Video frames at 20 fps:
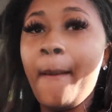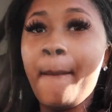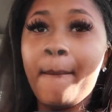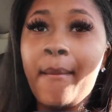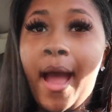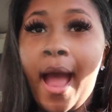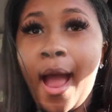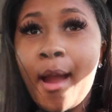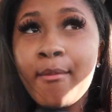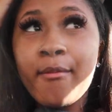
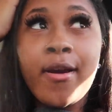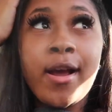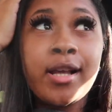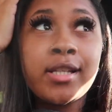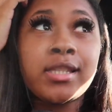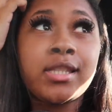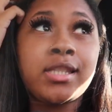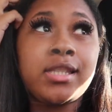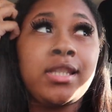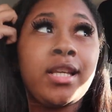My
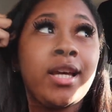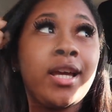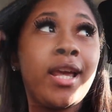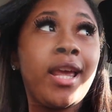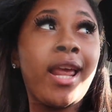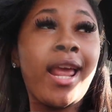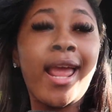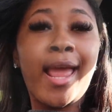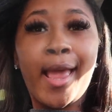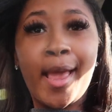eyebrows is
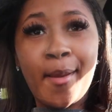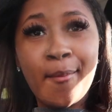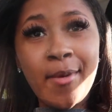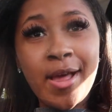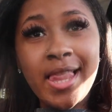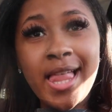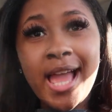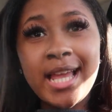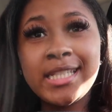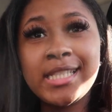done and
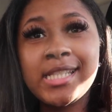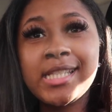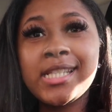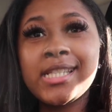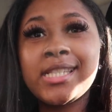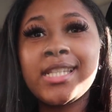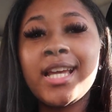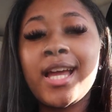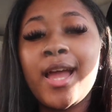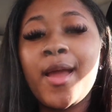my lashes
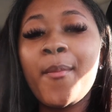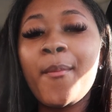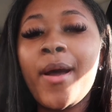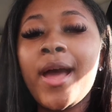is done.